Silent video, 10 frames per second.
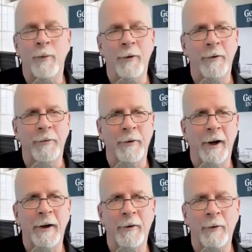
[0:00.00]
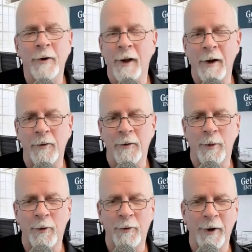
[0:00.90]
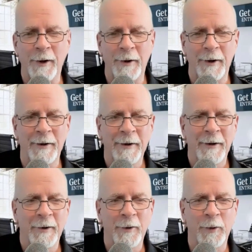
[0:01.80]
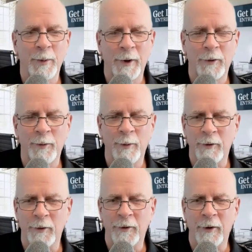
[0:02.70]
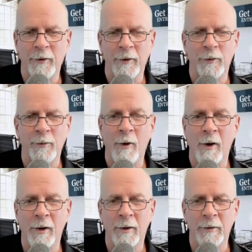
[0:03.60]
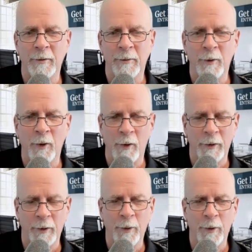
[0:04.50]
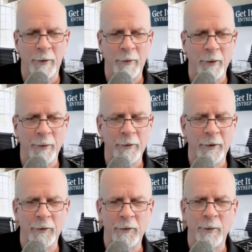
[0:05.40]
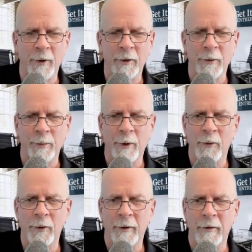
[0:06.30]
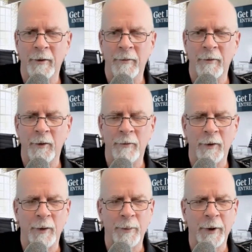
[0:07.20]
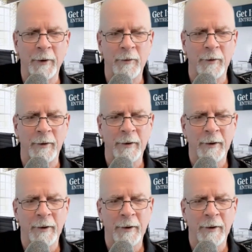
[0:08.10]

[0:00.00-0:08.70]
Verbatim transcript: wonderful. I didn't realize that personality only plays so much, such a small role, an important role, but such a small component of the overall picture.